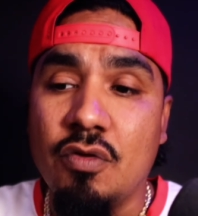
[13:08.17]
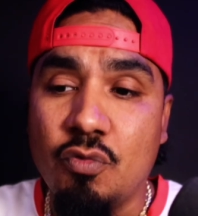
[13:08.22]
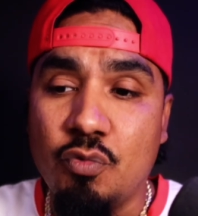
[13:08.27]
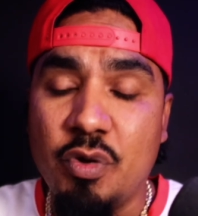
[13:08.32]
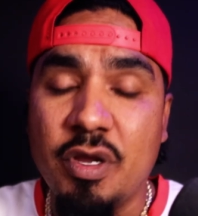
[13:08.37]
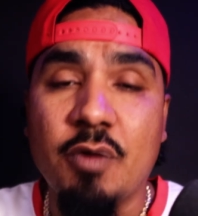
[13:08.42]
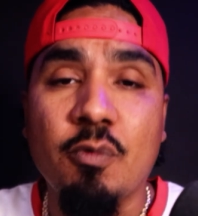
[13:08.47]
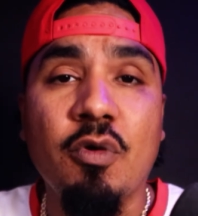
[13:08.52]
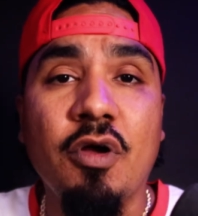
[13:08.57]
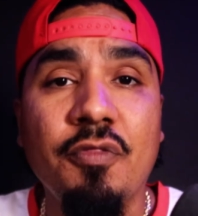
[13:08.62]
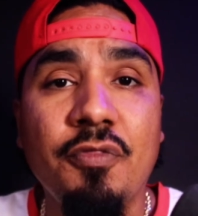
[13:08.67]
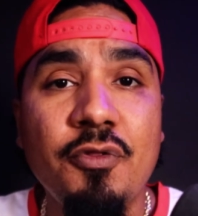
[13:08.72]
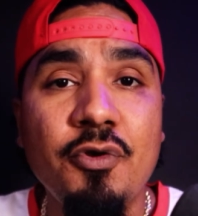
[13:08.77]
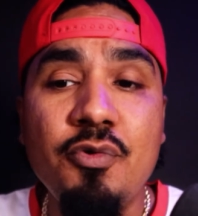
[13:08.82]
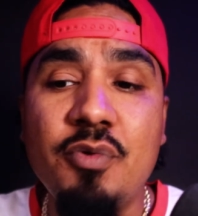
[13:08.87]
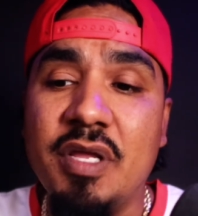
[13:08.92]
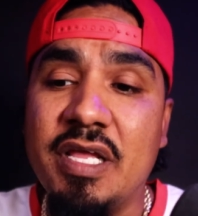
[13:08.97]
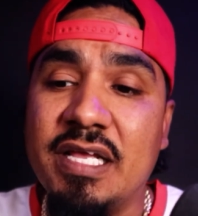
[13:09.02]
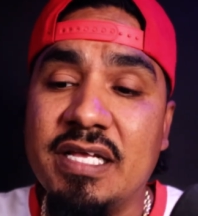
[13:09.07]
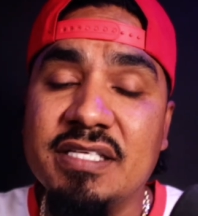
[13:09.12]
Quick run
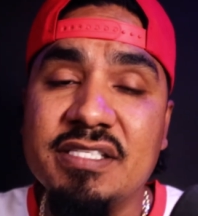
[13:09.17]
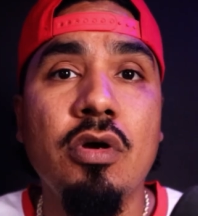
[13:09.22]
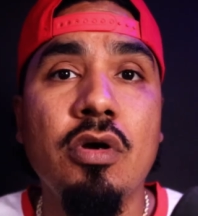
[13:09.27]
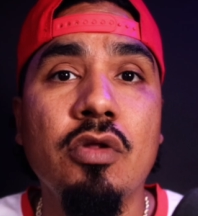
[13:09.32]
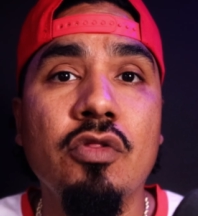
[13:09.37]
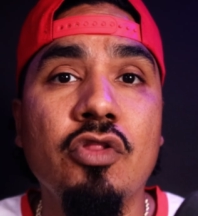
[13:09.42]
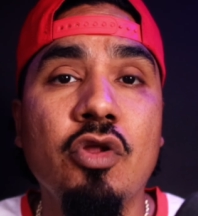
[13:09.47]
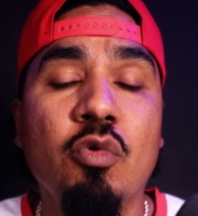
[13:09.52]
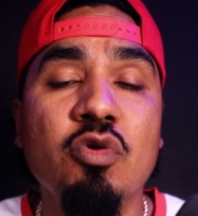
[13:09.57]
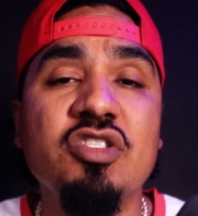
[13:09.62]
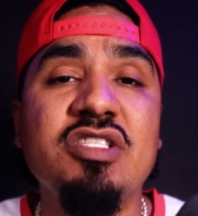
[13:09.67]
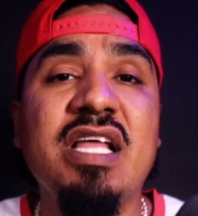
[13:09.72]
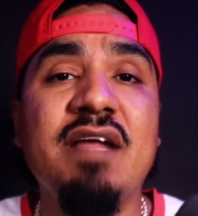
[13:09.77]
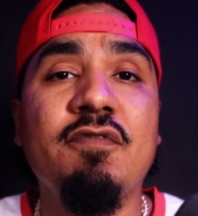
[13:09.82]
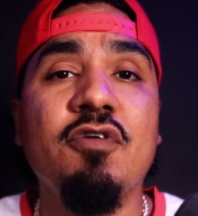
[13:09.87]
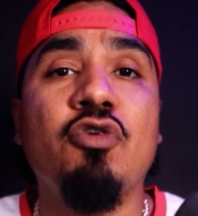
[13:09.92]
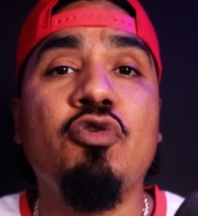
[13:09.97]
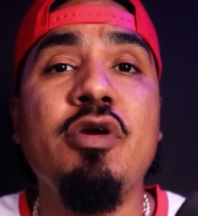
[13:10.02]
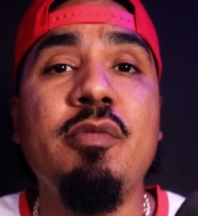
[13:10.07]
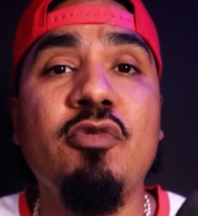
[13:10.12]
through is there was
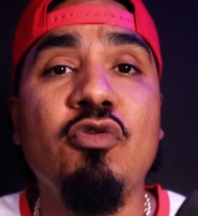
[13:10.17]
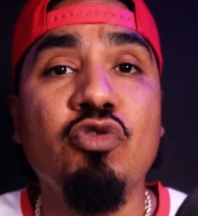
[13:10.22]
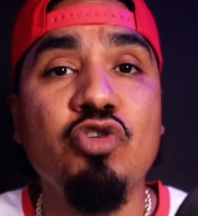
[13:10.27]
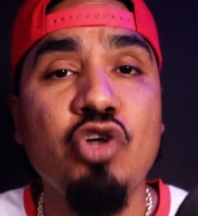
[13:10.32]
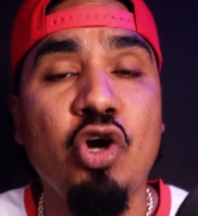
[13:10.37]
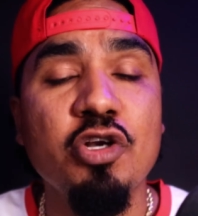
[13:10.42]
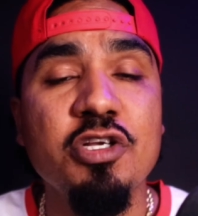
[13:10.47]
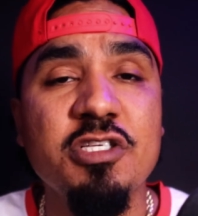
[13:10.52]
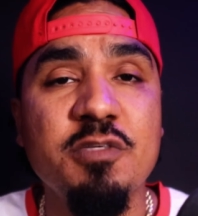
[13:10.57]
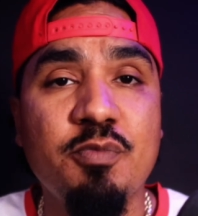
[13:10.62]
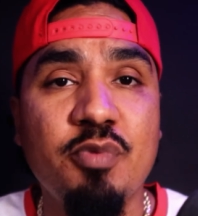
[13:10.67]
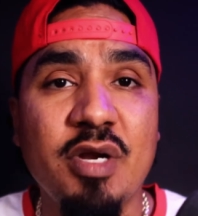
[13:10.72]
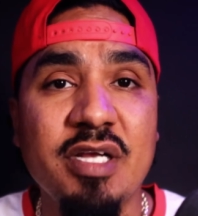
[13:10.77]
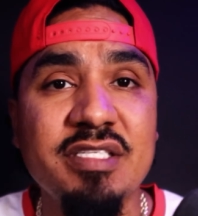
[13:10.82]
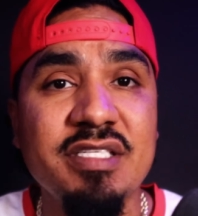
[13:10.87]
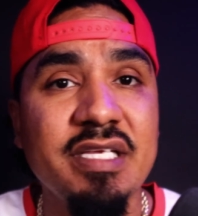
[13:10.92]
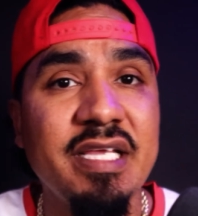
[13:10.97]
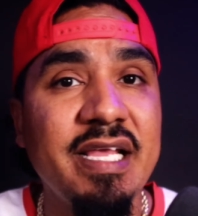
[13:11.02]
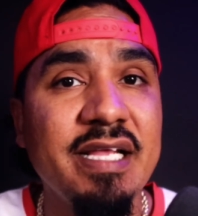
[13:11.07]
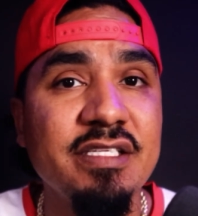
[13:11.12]
never criminal charges
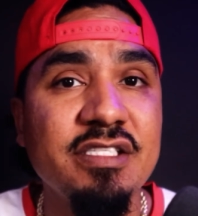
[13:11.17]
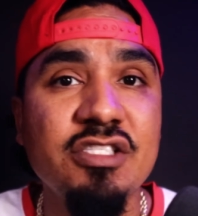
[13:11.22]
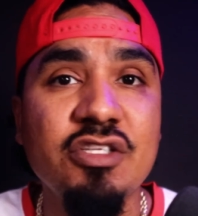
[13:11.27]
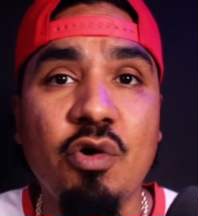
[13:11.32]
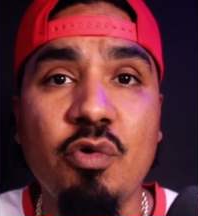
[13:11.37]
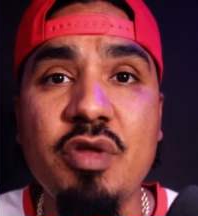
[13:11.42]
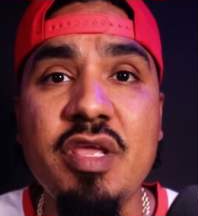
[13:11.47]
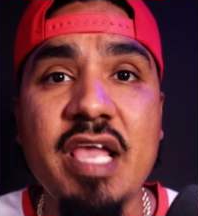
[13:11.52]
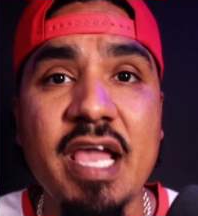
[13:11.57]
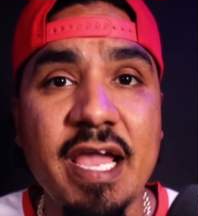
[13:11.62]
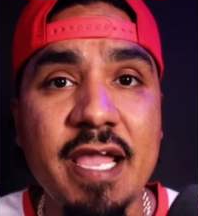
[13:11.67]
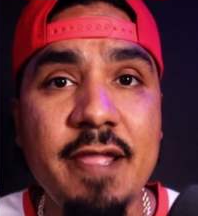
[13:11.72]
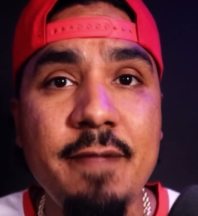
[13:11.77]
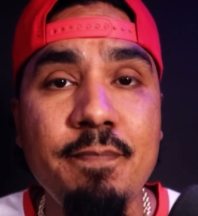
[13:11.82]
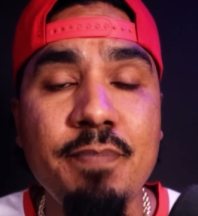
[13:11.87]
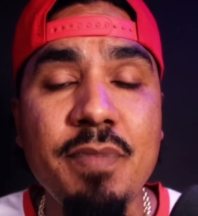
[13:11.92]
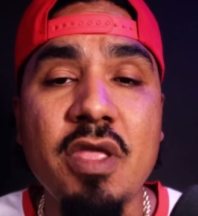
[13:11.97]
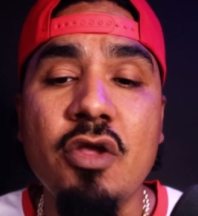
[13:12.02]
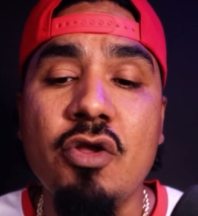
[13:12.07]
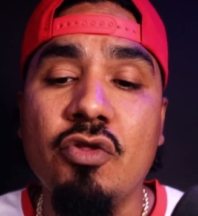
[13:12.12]
pressed against Tony A.
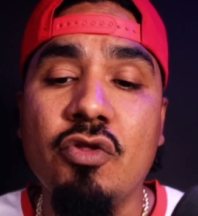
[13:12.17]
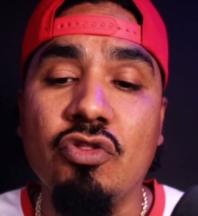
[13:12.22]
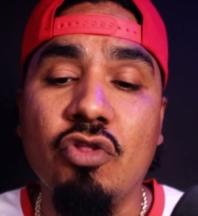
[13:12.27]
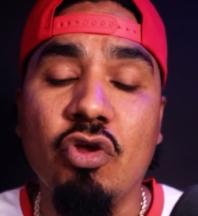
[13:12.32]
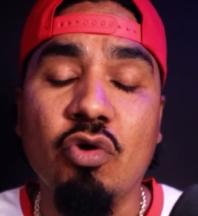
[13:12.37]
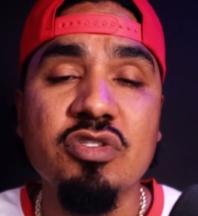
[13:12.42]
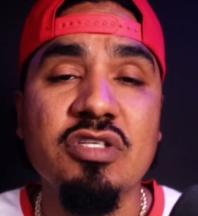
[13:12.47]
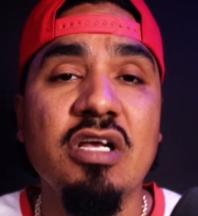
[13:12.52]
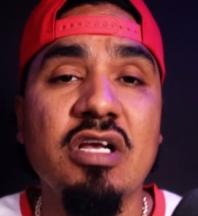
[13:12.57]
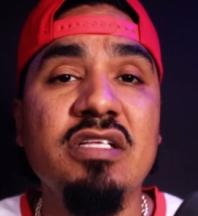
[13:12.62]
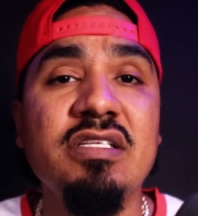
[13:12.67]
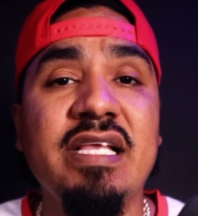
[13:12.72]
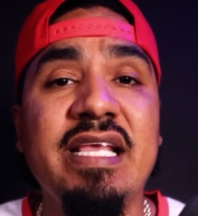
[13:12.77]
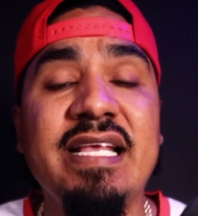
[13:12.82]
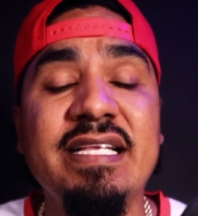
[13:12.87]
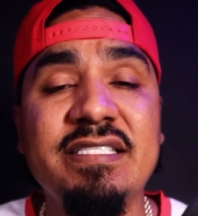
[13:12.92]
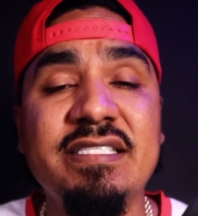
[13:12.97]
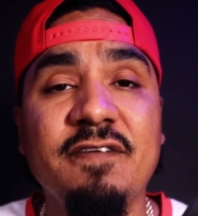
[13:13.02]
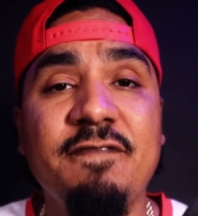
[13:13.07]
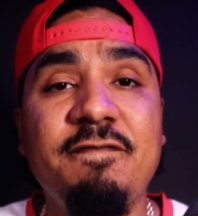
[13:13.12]
There was
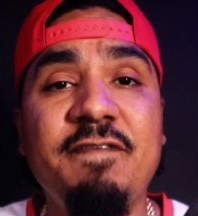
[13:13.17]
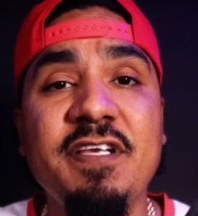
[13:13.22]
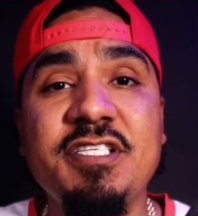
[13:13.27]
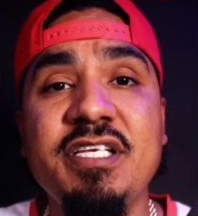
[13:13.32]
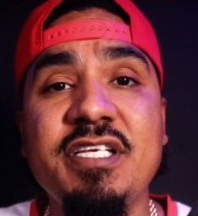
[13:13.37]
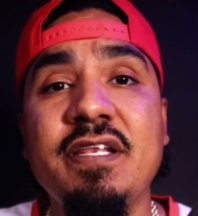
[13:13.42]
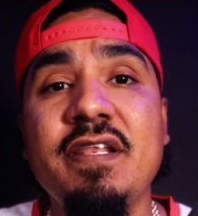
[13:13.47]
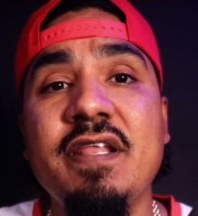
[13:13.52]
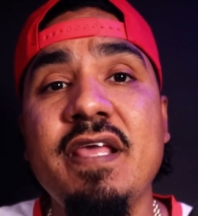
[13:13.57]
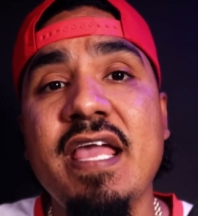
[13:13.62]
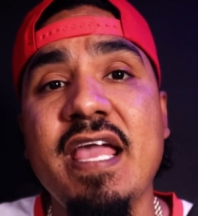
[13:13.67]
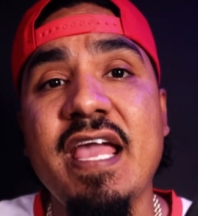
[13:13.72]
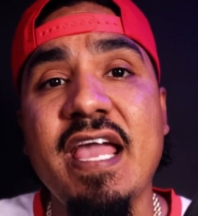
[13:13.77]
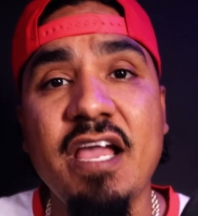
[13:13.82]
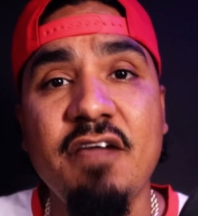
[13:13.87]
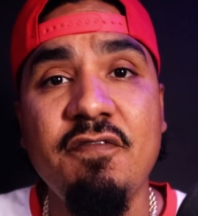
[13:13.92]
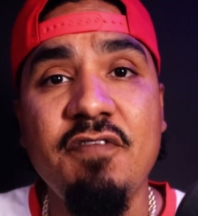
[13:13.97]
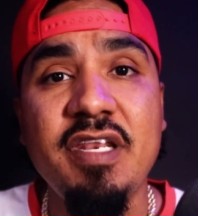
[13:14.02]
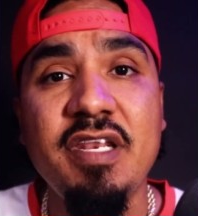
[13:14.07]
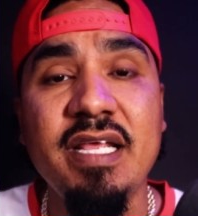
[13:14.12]
insufficient
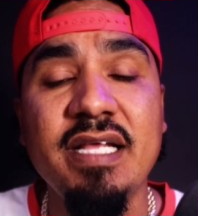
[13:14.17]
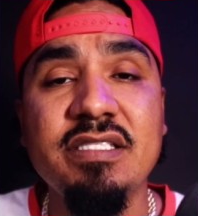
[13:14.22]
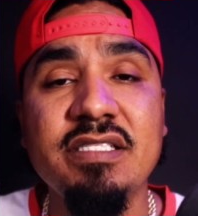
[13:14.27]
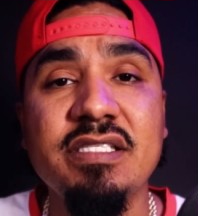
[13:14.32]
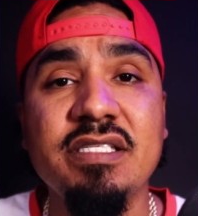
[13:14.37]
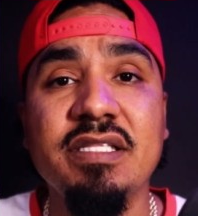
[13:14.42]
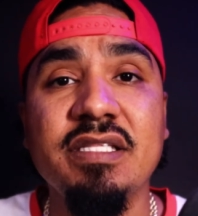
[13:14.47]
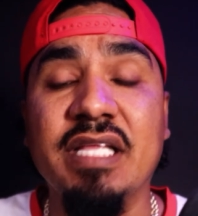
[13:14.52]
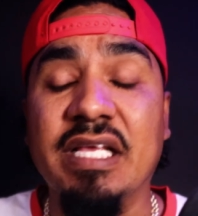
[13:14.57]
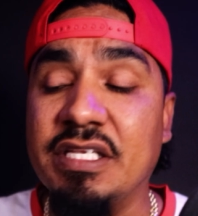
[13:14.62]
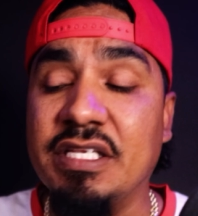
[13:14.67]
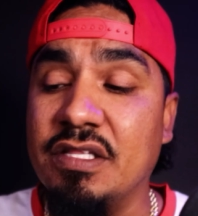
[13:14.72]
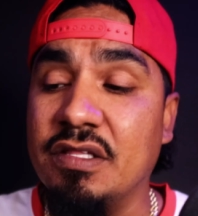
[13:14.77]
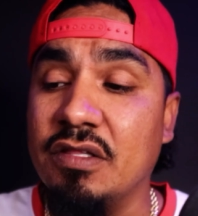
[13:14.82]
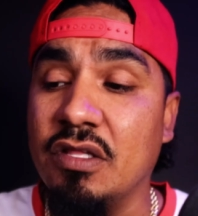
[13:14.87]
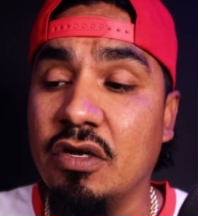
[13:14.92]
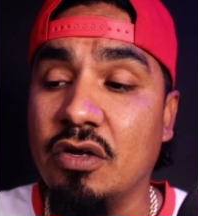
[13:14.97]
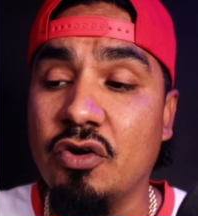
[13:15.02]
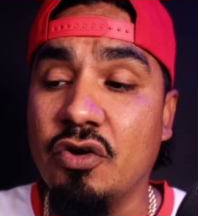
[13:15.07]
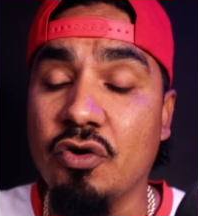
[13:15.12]
evidence that
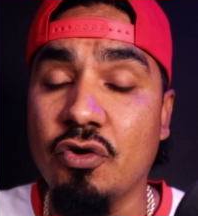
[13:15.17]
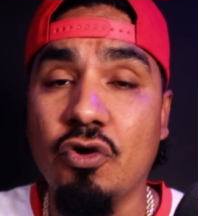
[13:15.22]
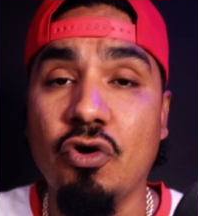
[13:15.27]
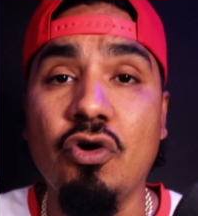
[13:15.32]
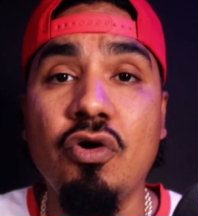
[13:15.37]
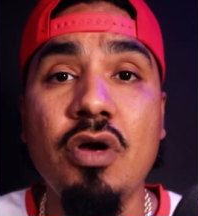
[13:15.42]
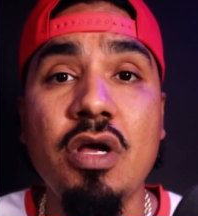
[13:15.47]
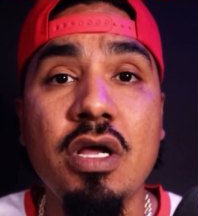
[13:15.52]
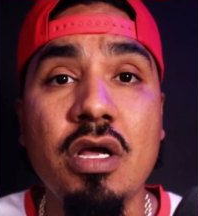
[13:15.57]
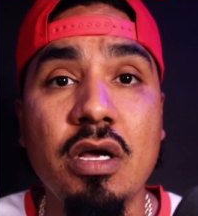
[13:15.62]
the girl,